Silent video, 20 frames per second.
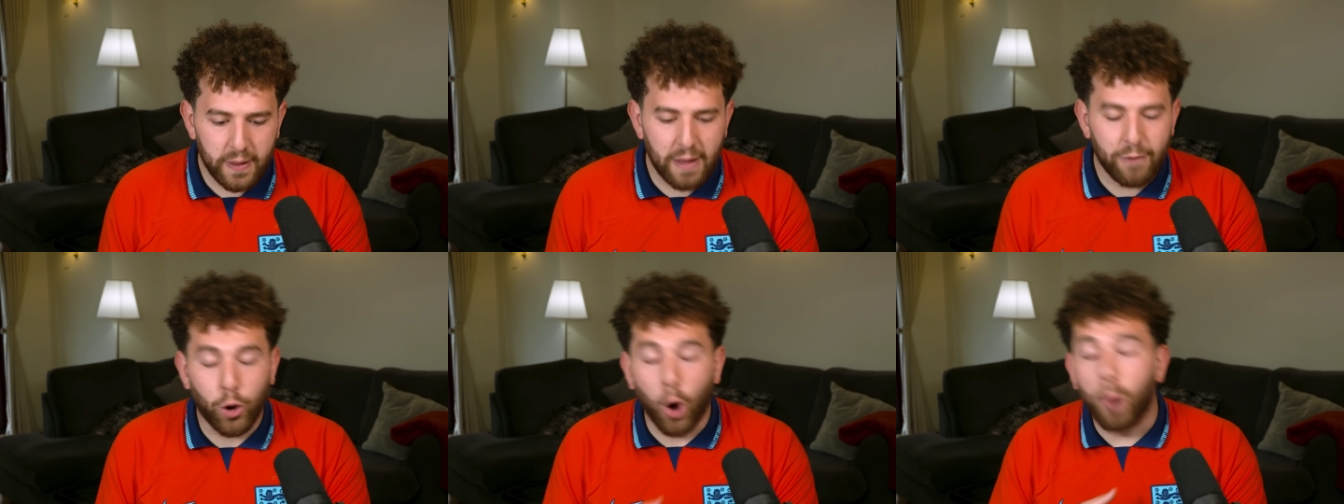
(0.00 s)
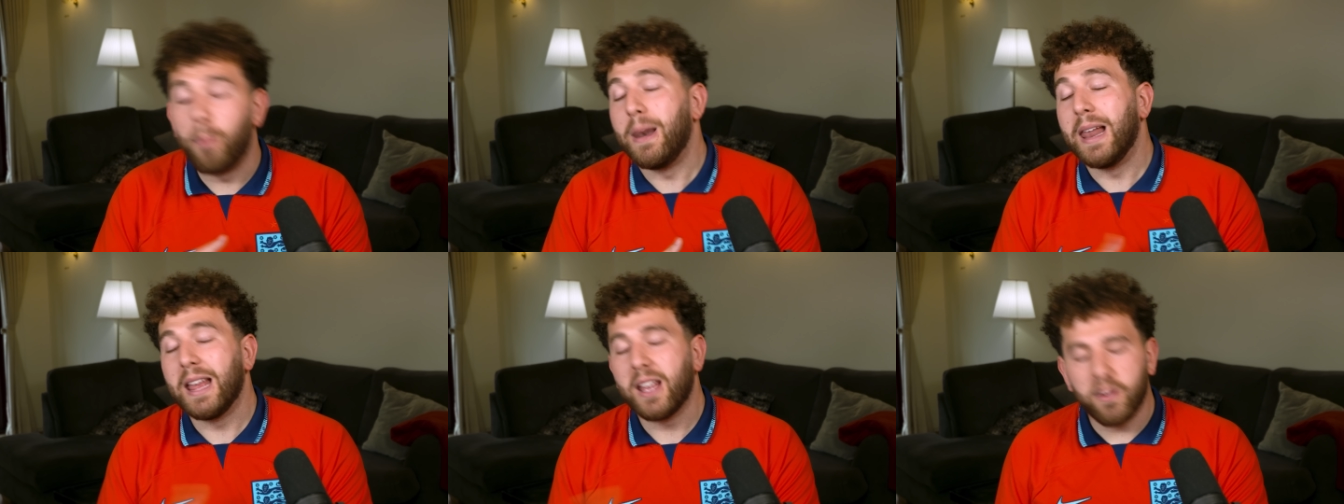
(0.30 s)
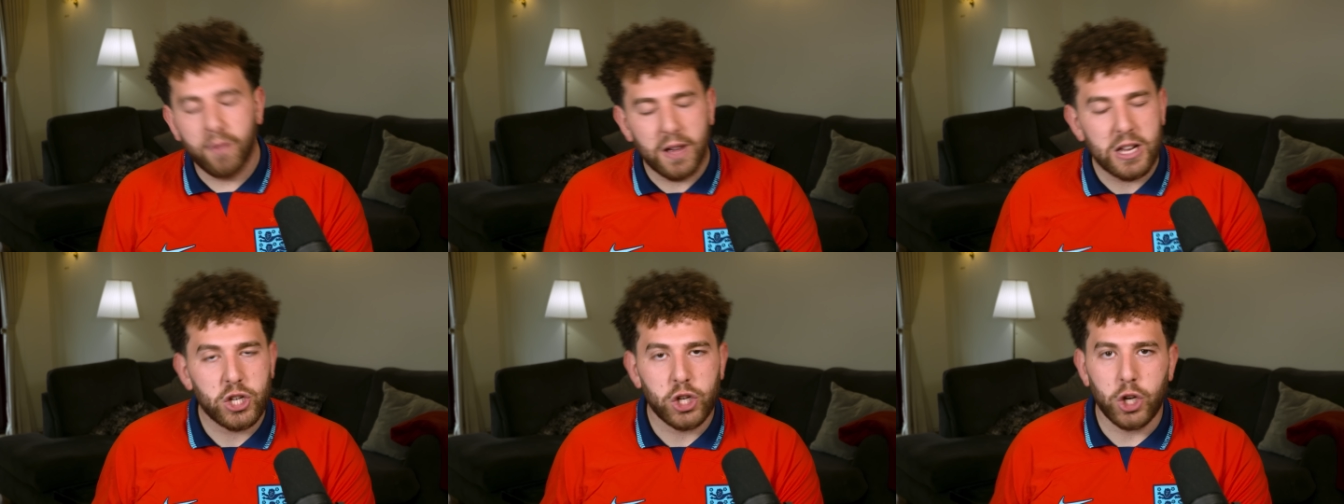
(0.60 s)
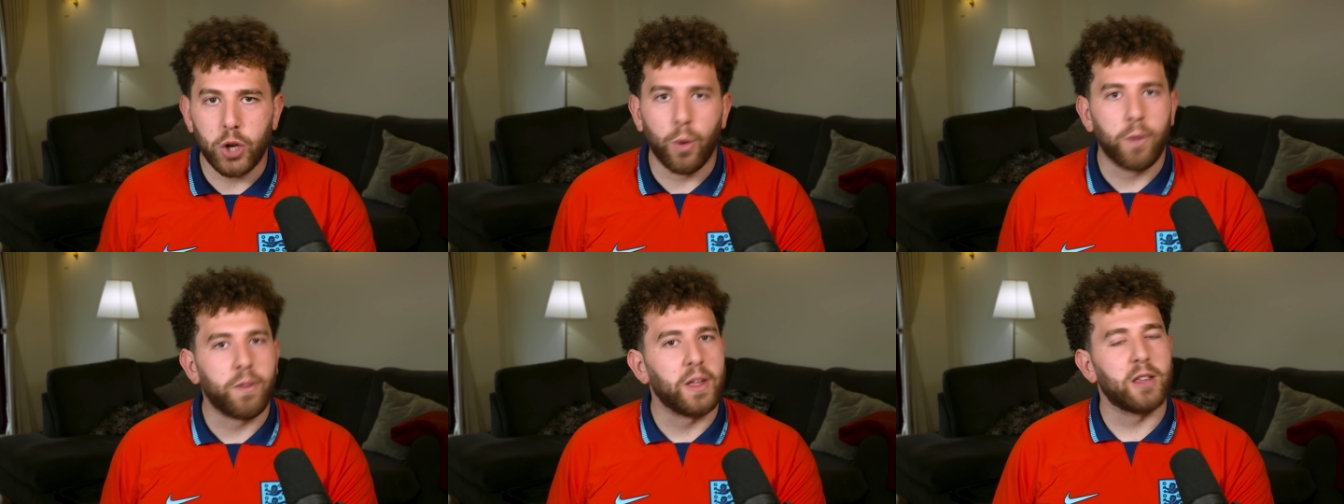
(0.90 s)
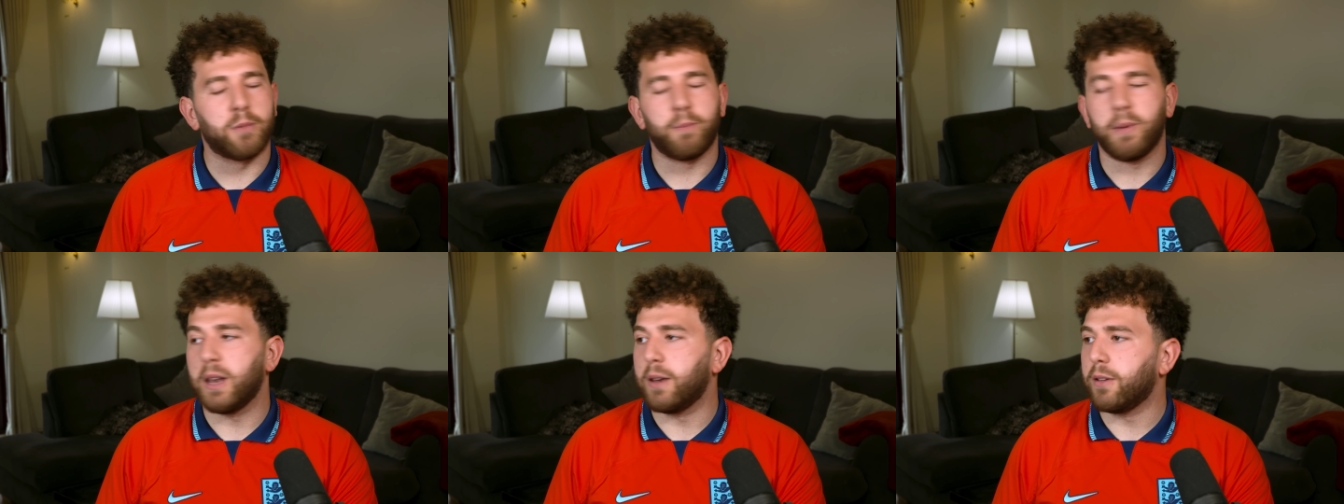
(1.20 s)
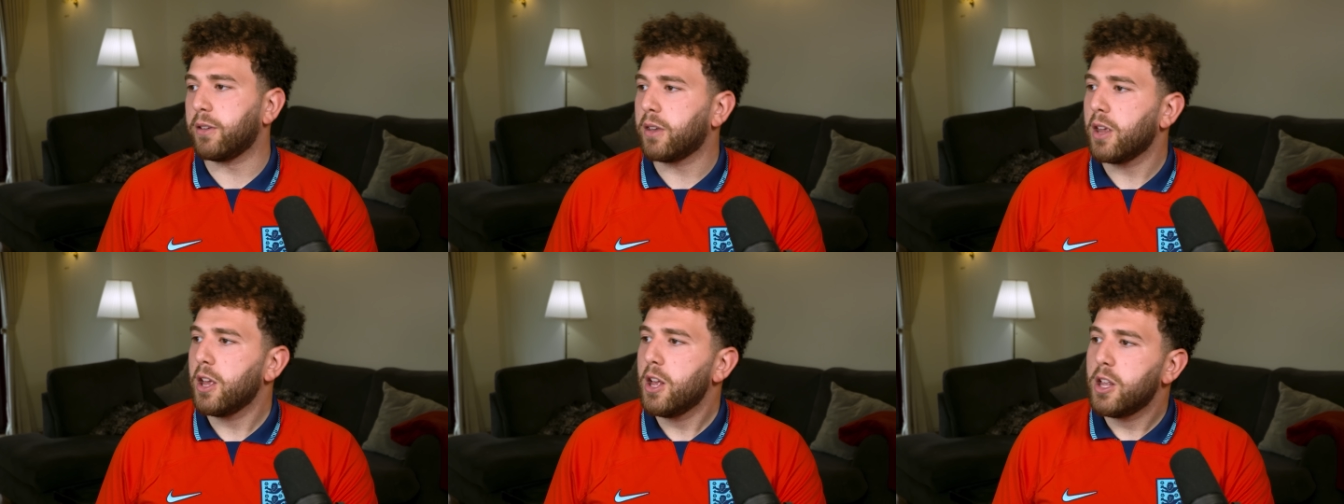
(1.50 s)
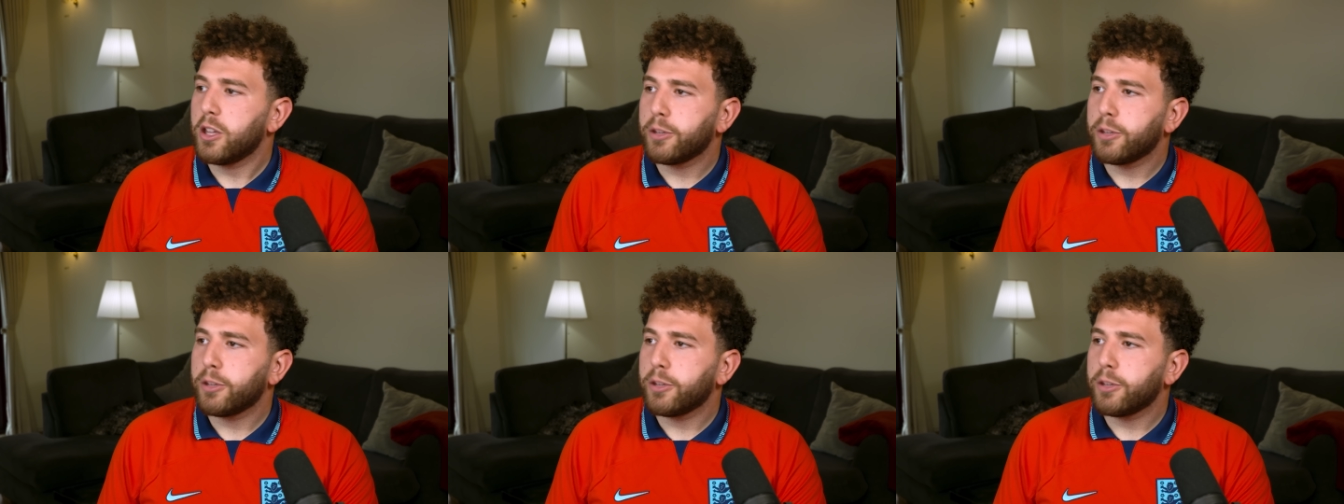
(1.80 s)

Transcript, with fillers: They've got Milinkovic, who I think's been